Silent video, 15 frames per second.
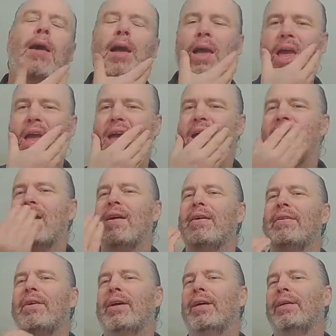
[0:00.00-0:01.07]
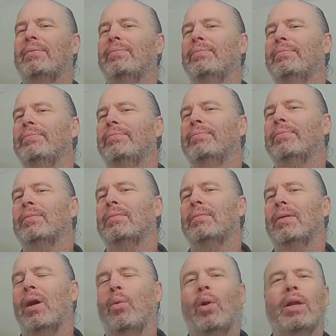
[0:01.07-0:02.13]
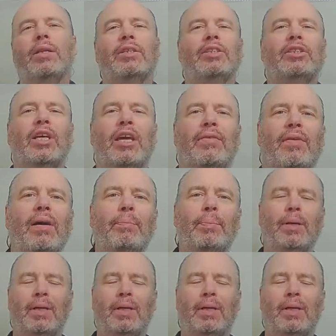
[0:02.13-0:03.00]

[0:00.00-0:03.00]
and I wanted to save up